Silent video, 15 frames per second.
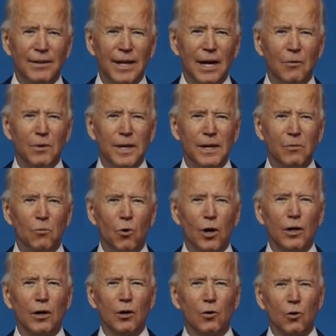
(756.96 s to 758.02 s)
and that we can
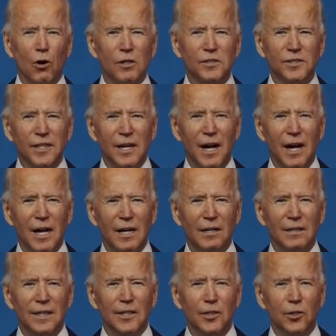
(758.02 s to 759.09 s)
work across the
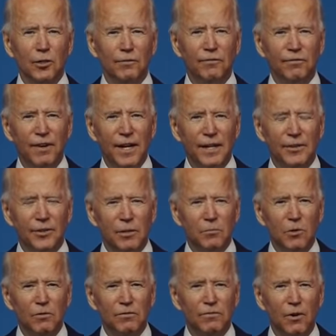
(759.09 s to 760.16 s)
aisle in good faith to
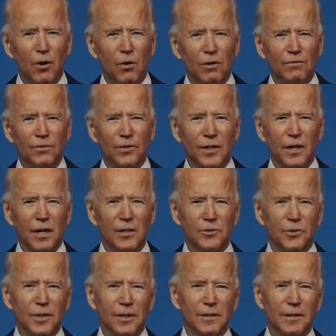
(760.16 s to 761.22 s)
move forward for the
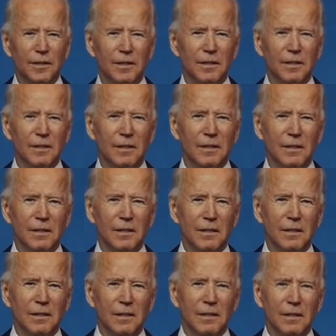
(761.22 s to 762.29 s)
country.
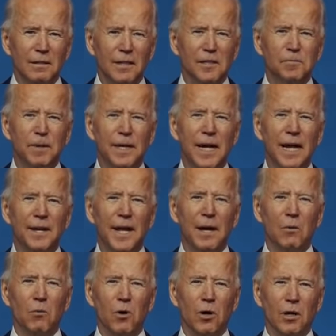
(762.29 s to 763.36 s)
Let's begin
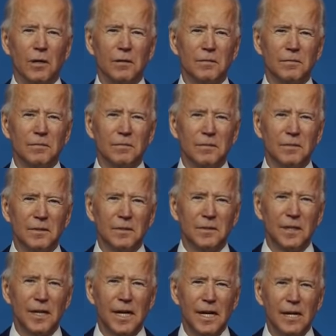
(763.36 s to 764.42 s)
that work
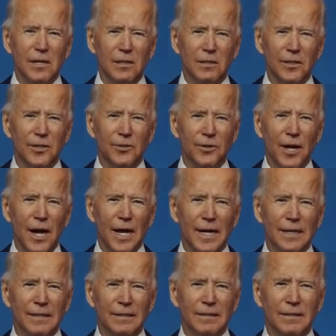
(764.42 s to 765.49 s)
to heal and
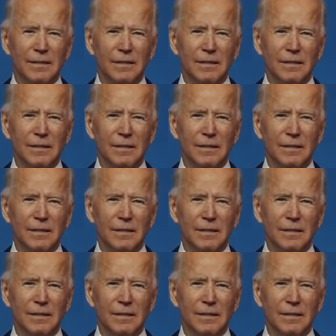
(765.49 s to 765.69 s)
unite.